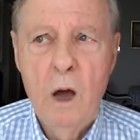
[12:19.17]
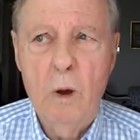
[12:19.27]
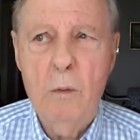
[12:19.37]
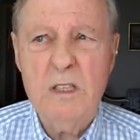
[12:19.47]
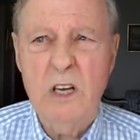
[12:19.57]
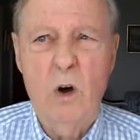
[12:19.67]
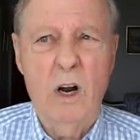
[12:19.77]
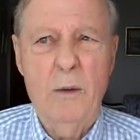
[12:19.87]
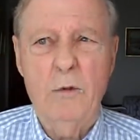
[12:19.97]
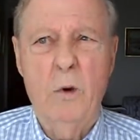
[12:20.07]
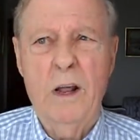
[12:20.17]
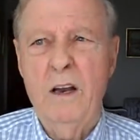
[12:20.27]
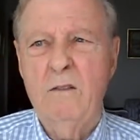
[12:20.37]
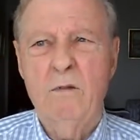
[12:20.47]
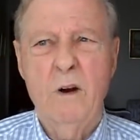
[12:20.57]
We must have gone up
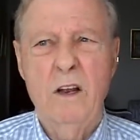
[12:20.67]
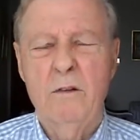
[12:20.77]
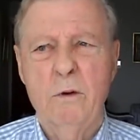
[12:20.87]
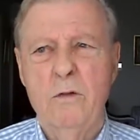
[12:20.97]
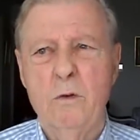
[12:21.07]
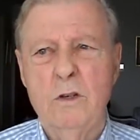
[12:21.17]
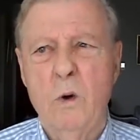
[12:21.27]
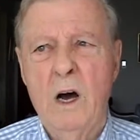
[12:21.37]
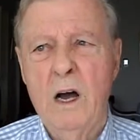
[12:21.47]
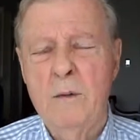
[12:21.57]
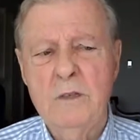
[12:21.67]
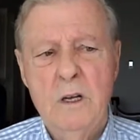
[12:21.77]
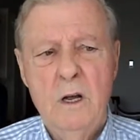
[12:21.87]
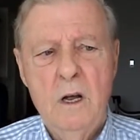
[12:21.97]
20, 23 or 4 times.